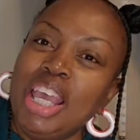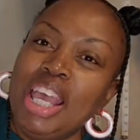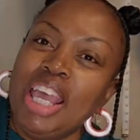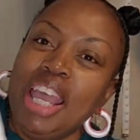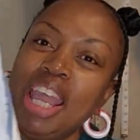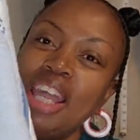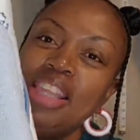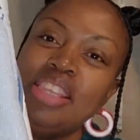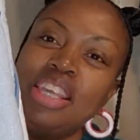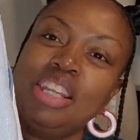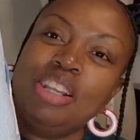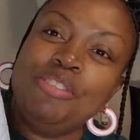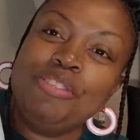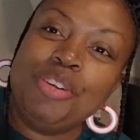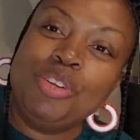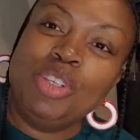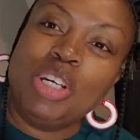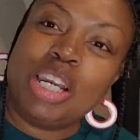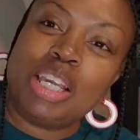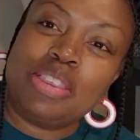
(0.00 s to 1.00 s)
And then if you
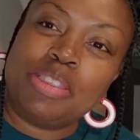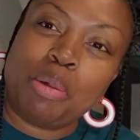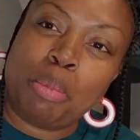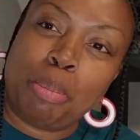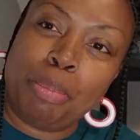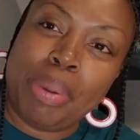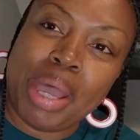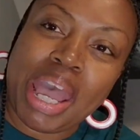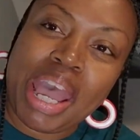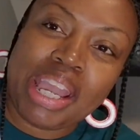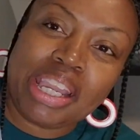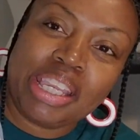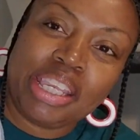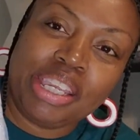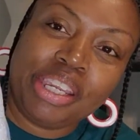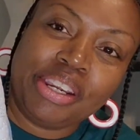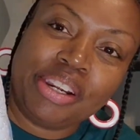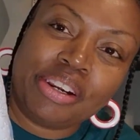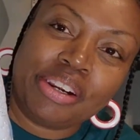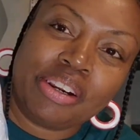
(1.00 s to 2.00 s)
look at the back
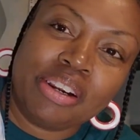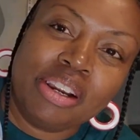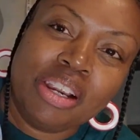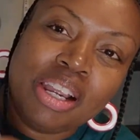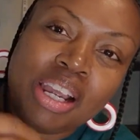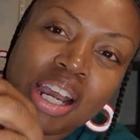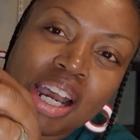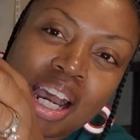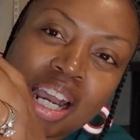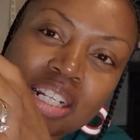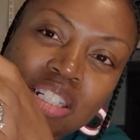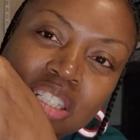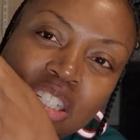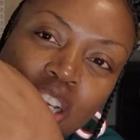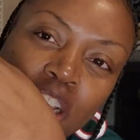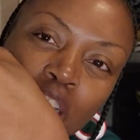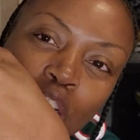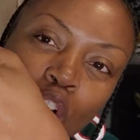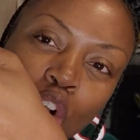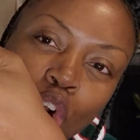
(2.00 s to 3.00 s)
here, I took
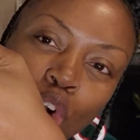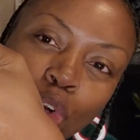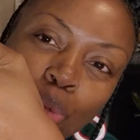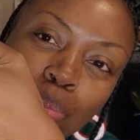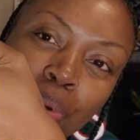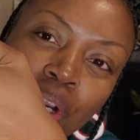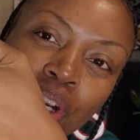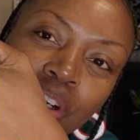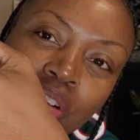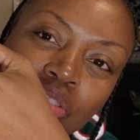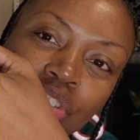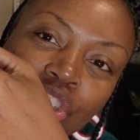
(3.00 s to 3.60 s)
an old pair of